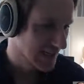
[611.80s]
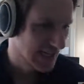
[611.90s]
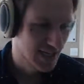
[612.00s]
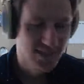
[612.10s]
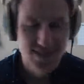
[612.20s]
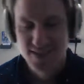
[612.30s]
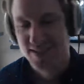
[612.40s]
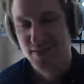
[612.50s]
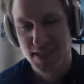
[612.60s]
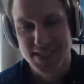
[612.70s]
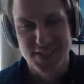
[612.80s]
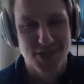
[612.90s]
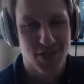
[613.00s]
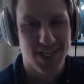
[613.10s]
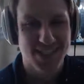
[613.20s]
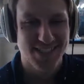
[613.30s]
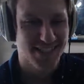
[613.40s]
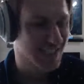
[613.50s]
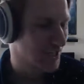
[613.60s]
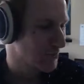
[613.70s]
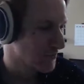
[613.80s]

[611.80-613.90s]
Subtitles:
out, fixing screens and stuff.